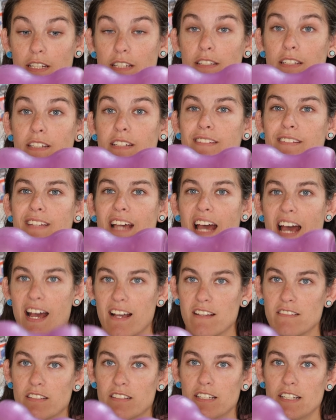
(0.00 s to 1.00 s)
is it is
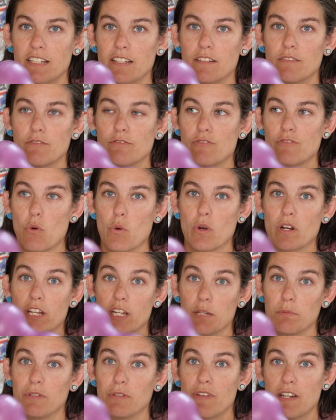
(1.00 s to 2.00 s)
excellent for
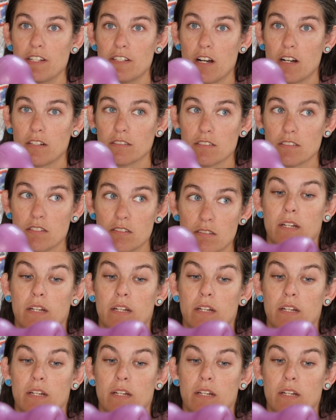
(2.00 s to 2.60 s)
kibble-fed dogs.